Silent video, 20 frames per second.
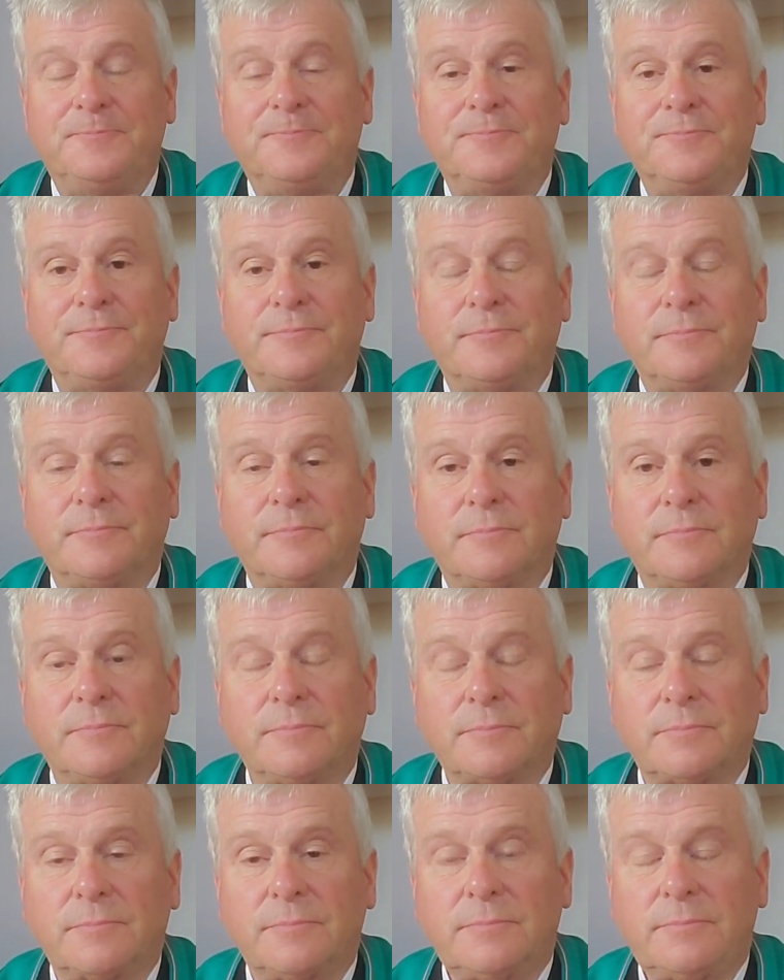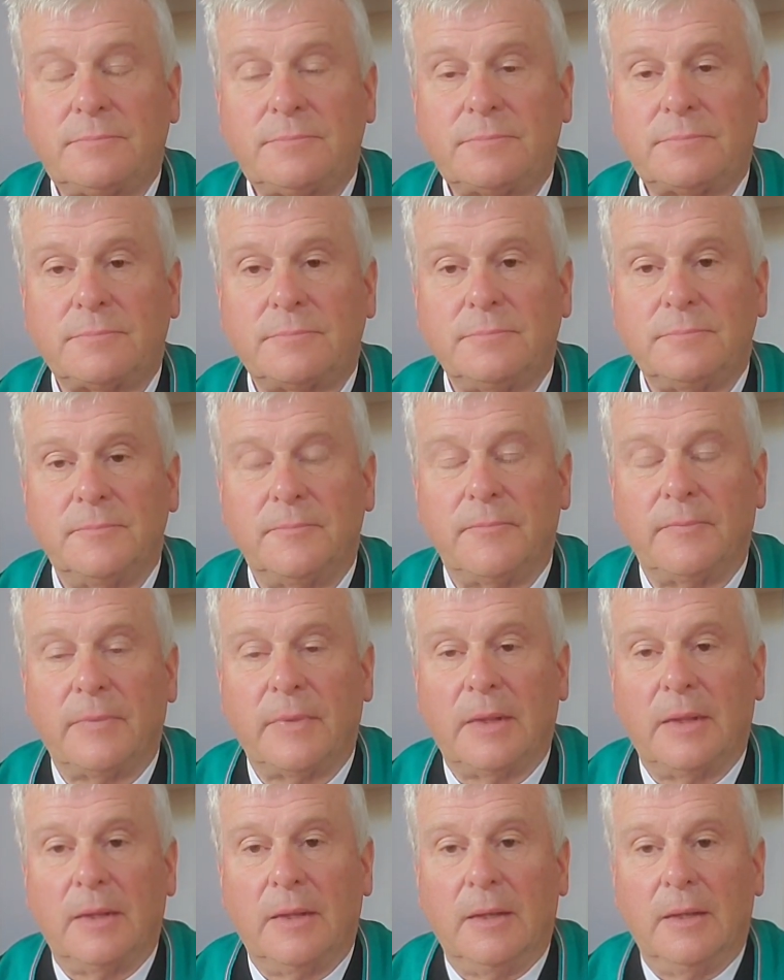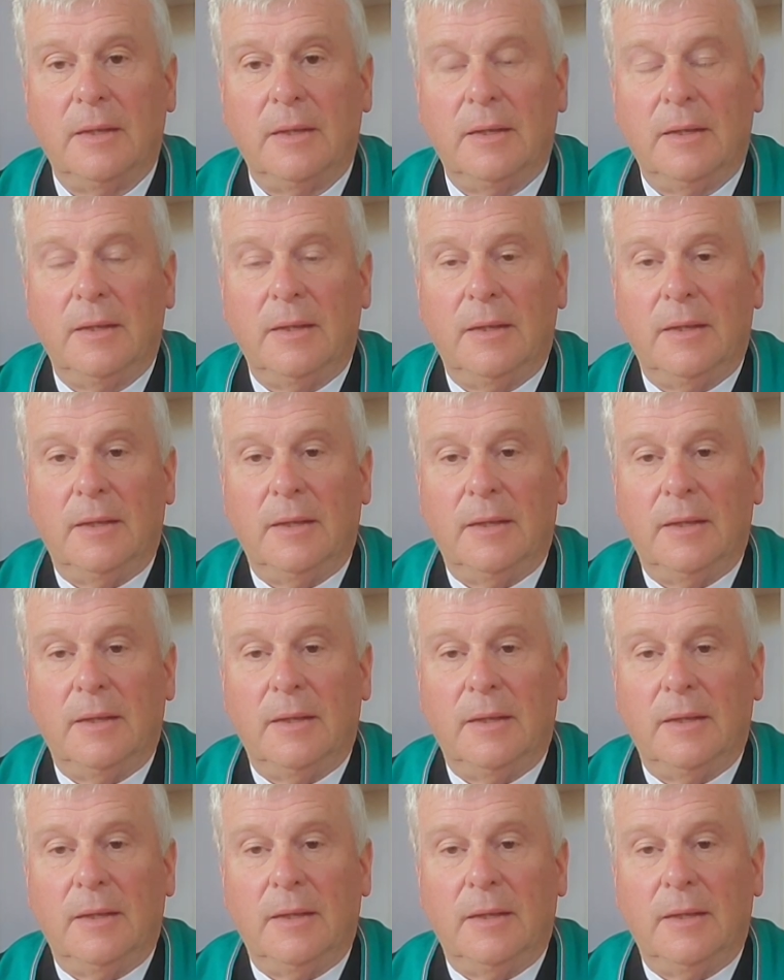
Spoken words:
Nothing is said.